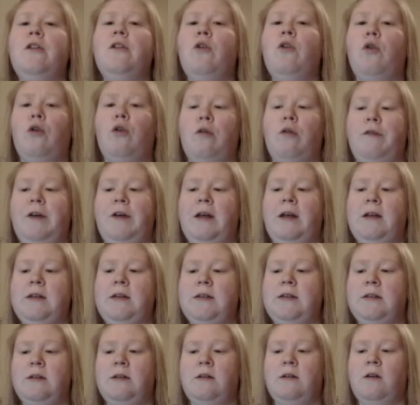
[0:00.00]
than the
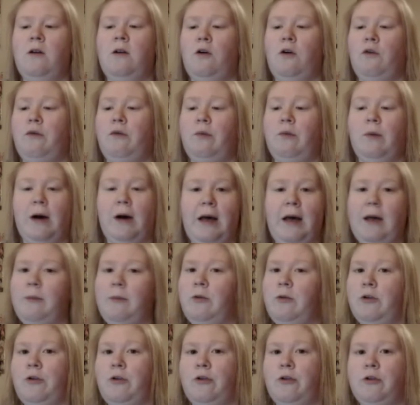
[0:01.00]
obvious of why
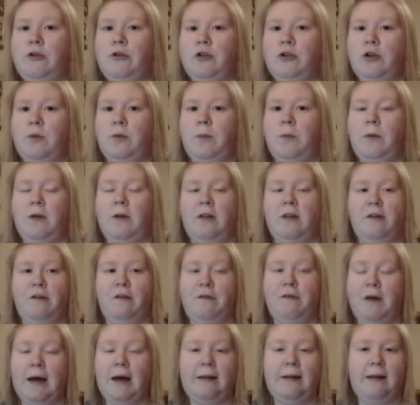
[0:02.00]
I'm on YouTube,
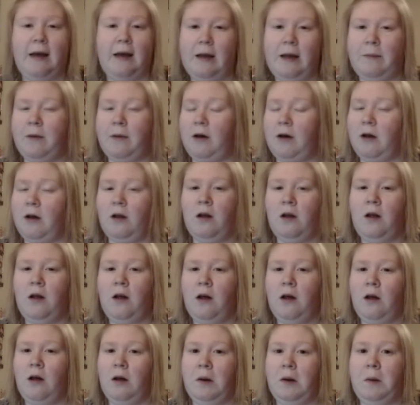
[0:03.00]
the fact that I'm a
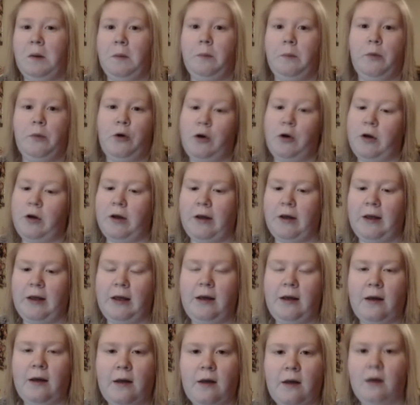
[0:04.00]
book
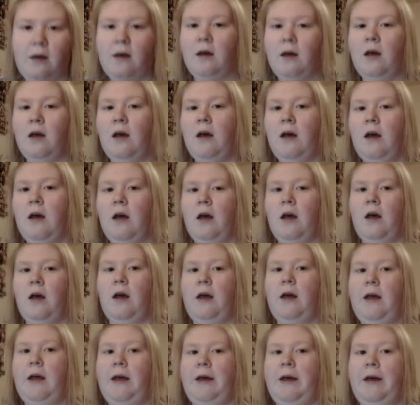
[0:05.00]
geek,
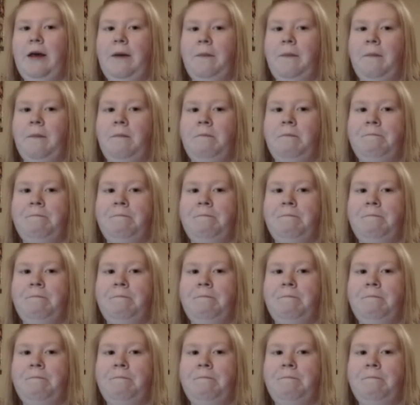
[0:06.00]
I